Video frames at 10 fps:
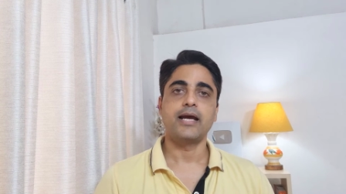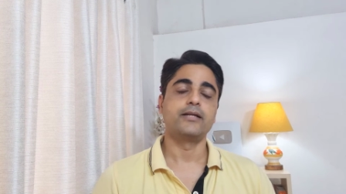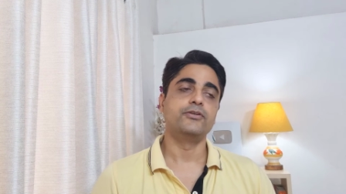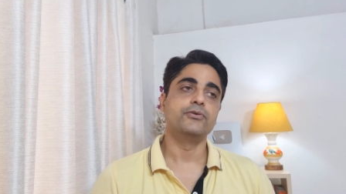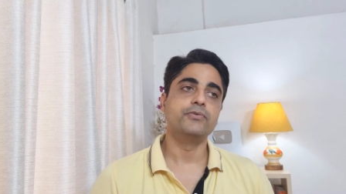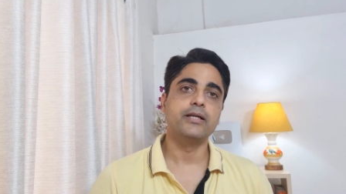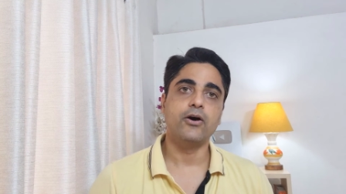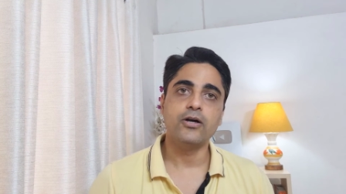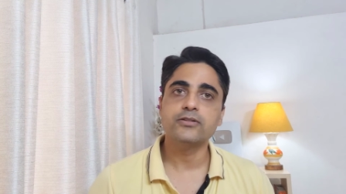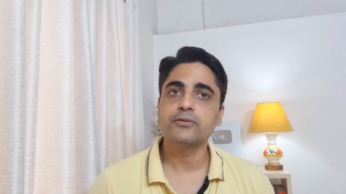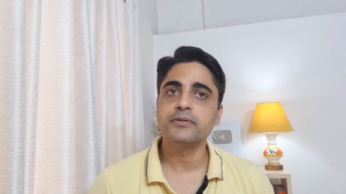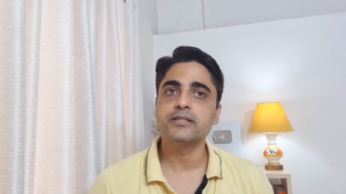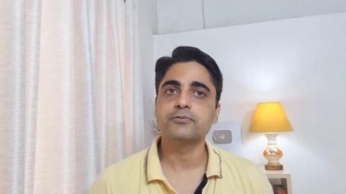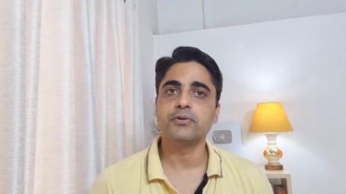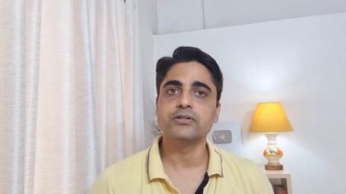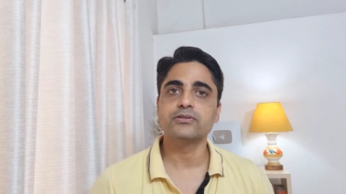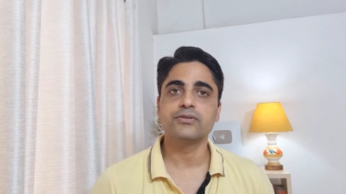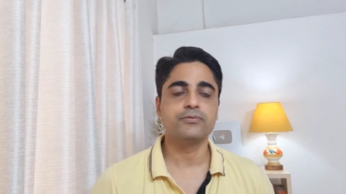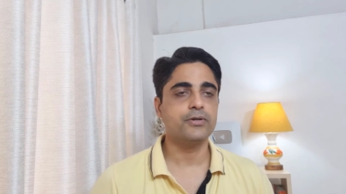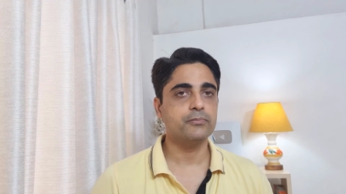And you will also be
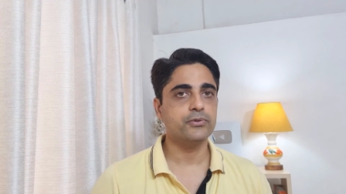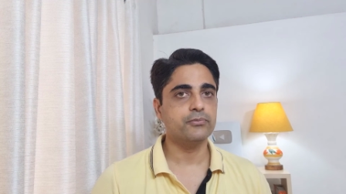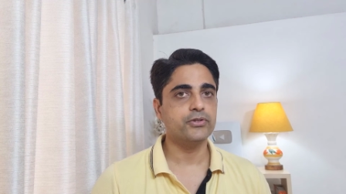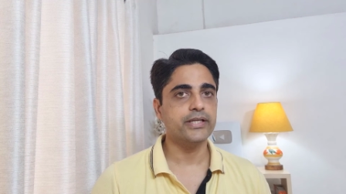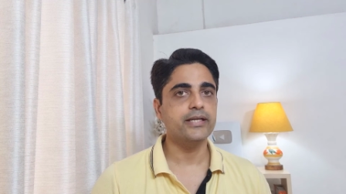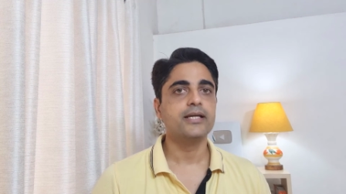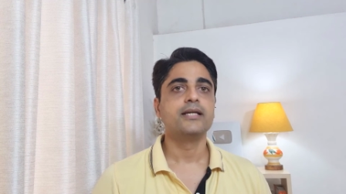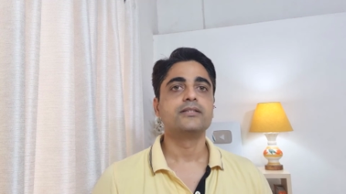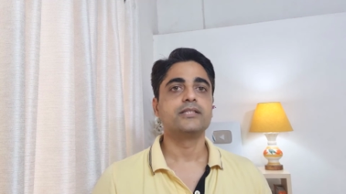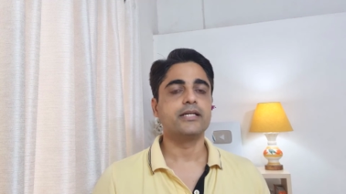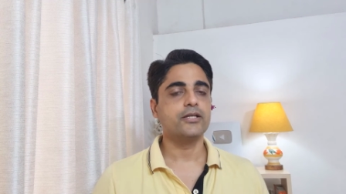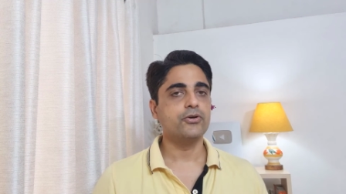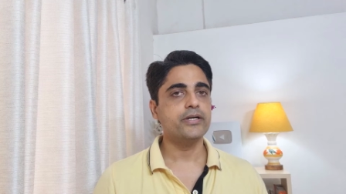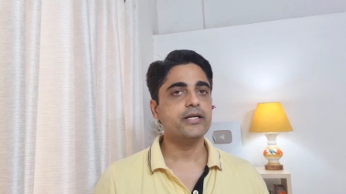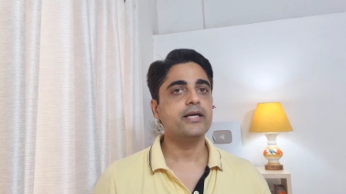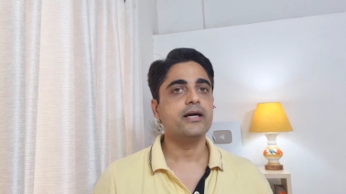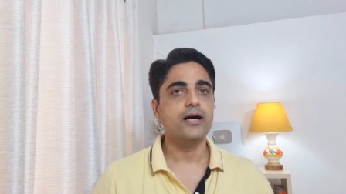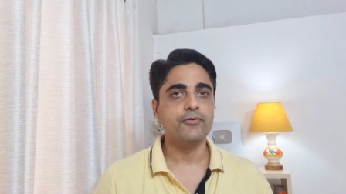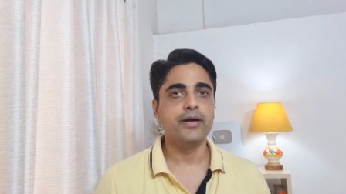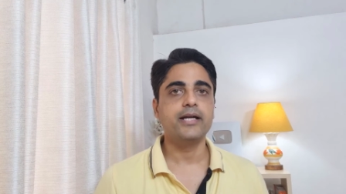responsible for promoting security
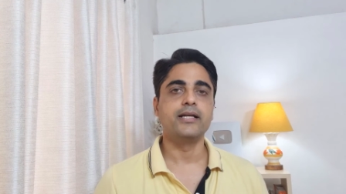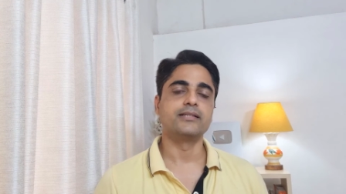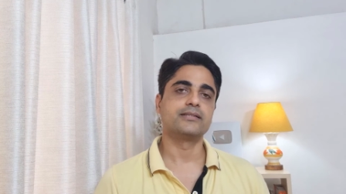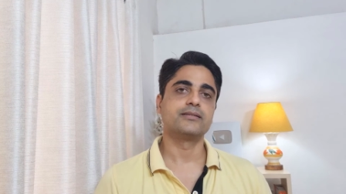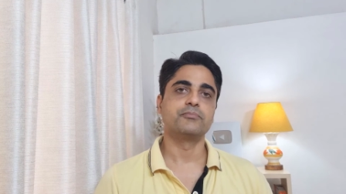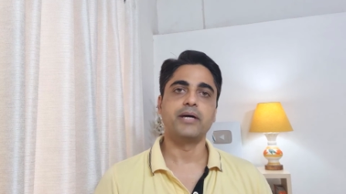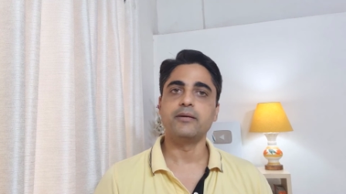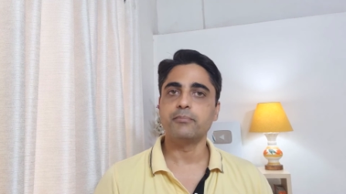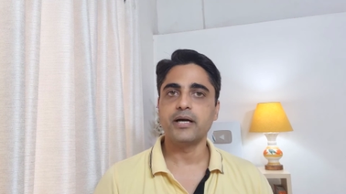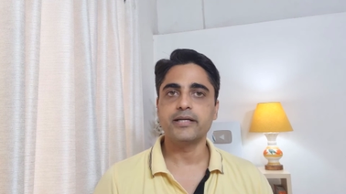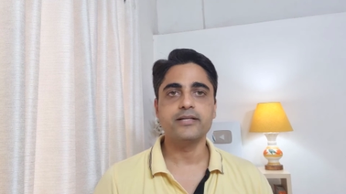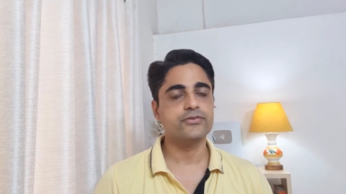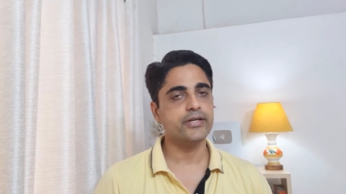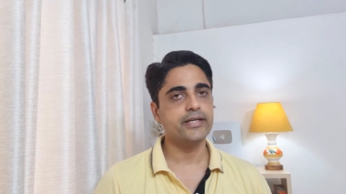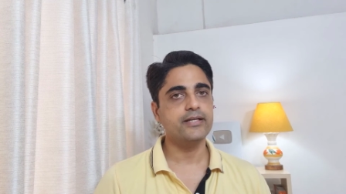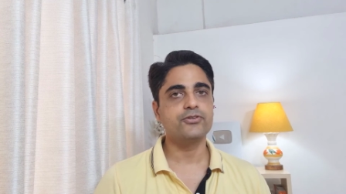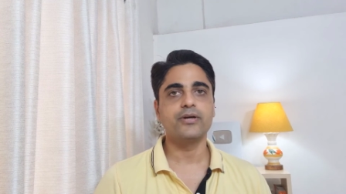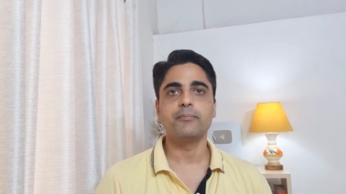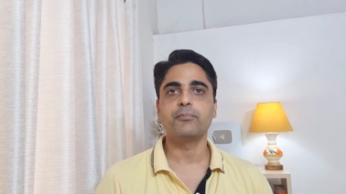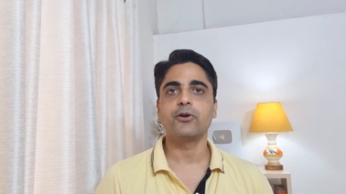awareness by imparting training to
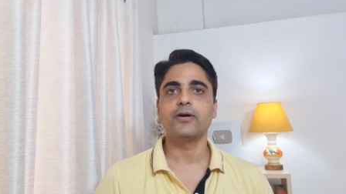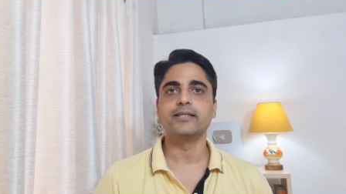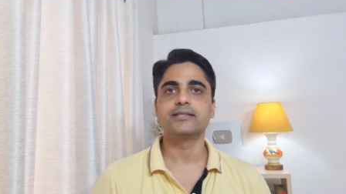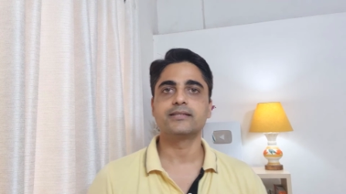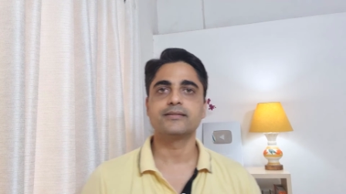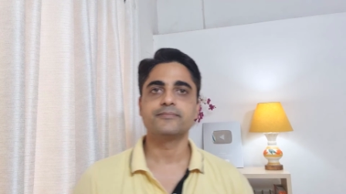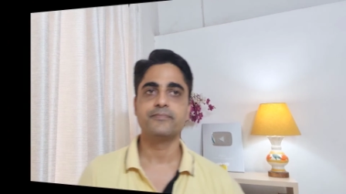employees.